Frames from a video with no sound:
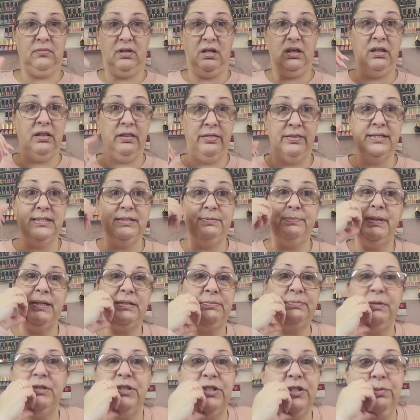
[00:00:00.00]
This makes
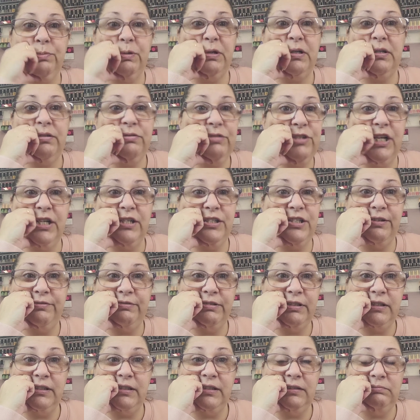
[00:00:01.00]
me just want to go change
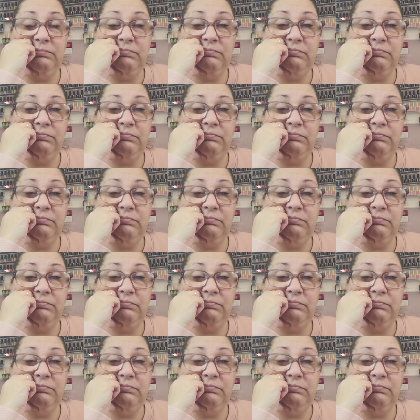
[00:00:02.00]
everything.